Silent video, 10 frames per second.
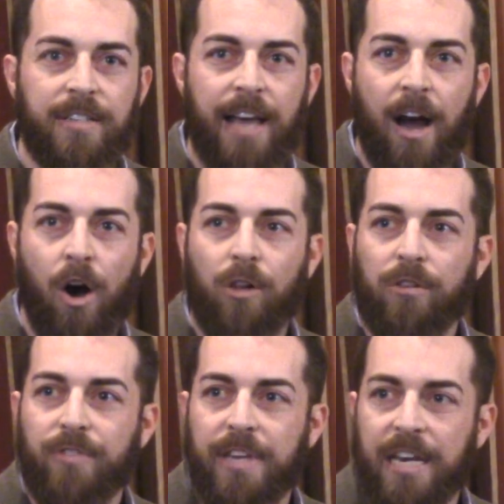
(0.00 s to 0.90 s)
to
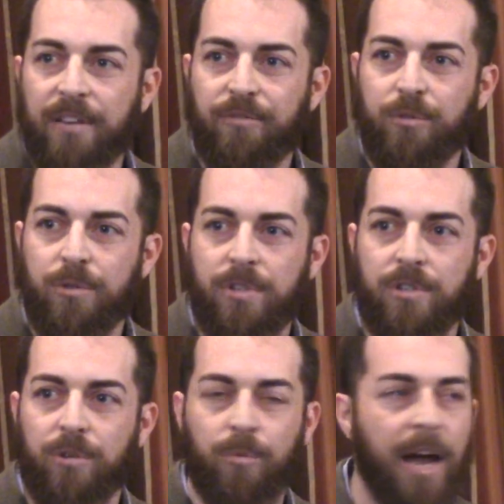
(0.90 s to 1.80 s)
all of the
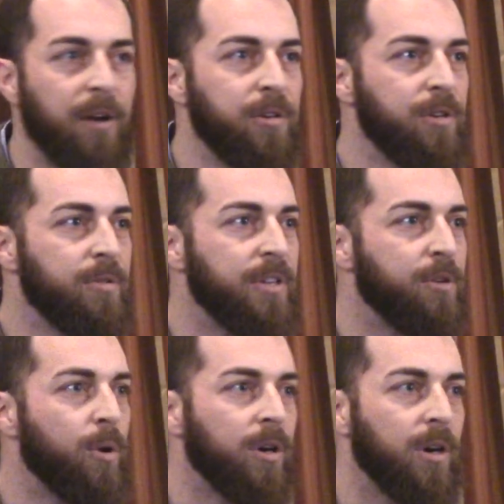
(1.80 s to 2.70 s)
influences around you, that
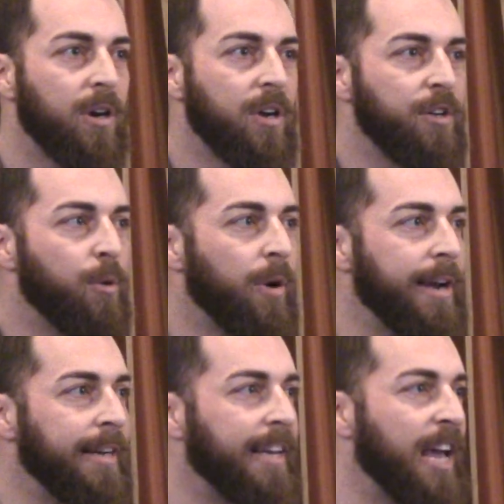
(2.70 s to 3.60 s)
you
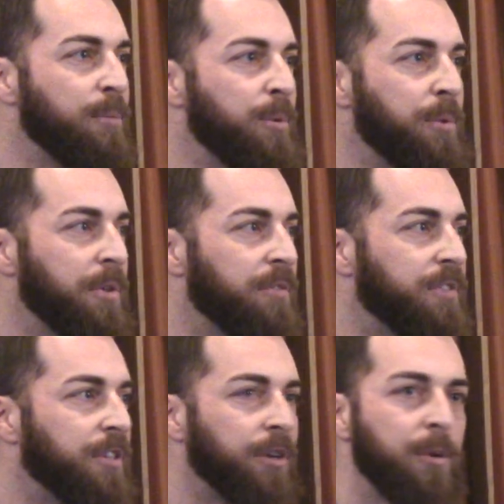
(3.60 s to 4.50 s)
are incapable of
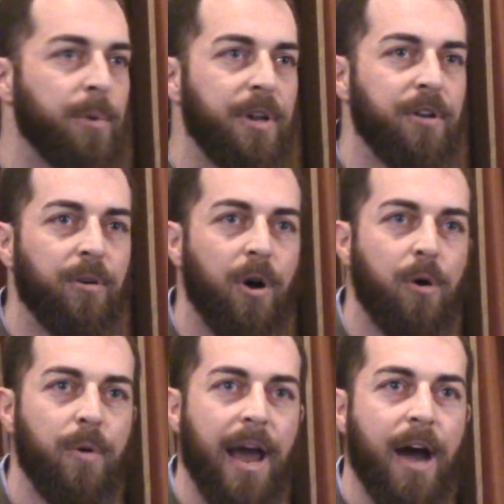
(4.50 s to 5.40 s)
determining your
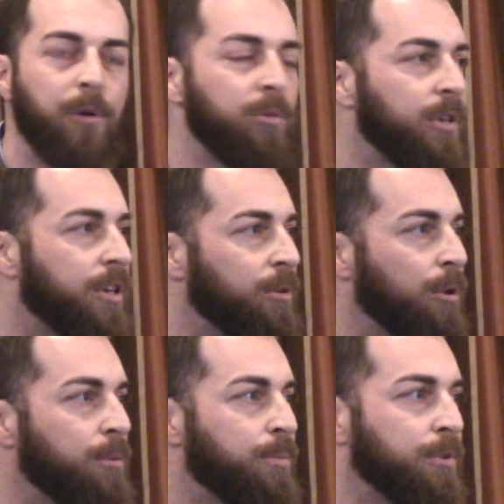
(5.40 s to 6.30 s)
own outlook, your
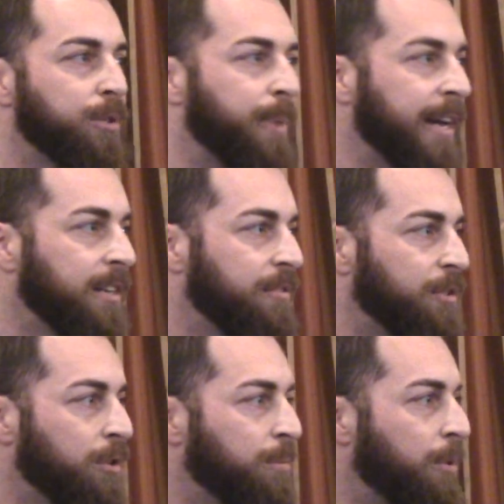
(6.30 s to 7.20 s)
own perspective,
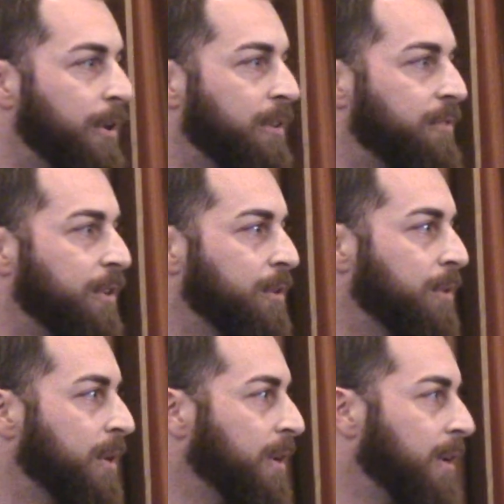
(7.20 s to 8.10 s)
your own point of view,
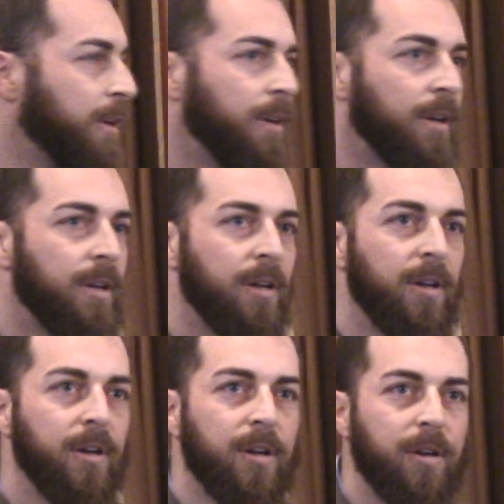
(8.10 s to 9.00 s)

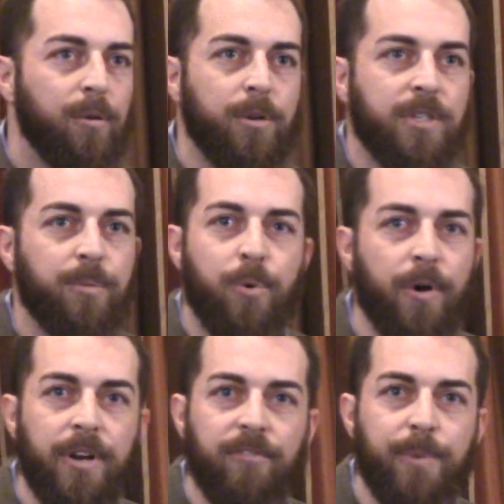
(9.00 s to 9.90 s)
what's the
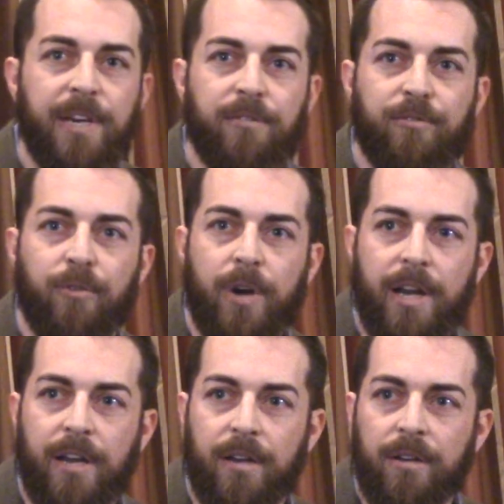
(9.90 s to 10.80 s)
point of being
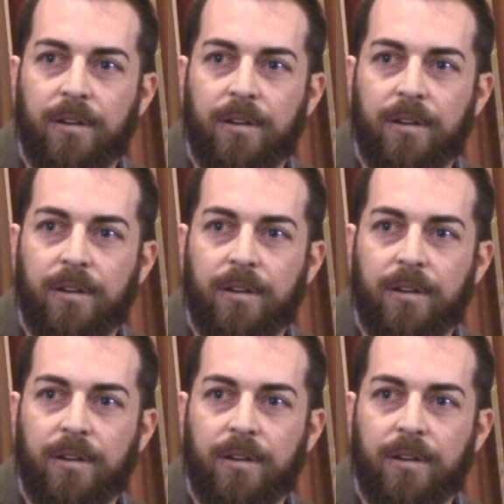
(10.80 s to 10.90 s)
free?